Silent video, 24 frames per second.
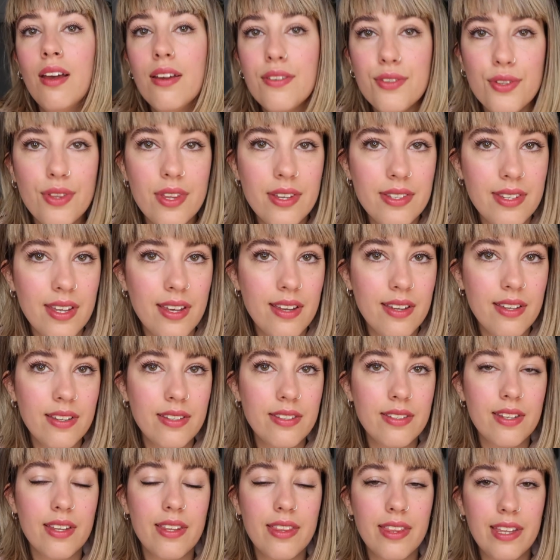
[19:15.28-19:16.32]
So this
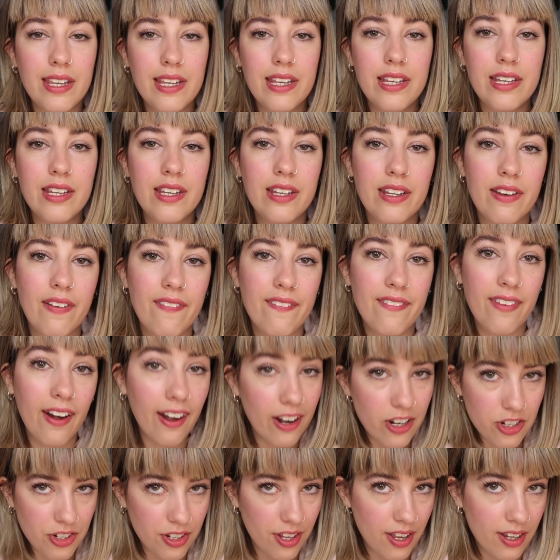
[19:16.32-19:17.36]
is the
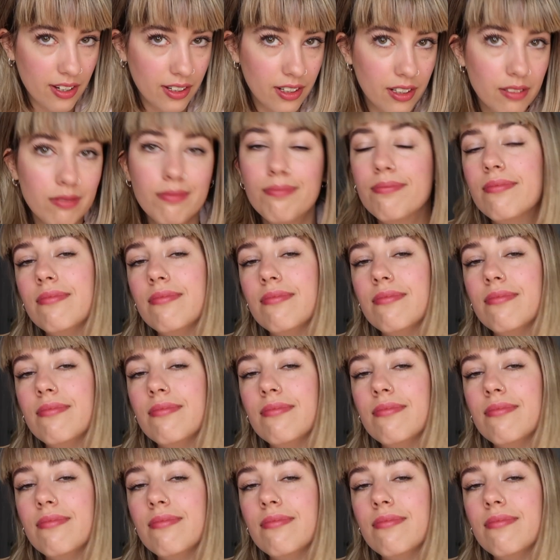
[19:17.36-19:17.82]
finished look.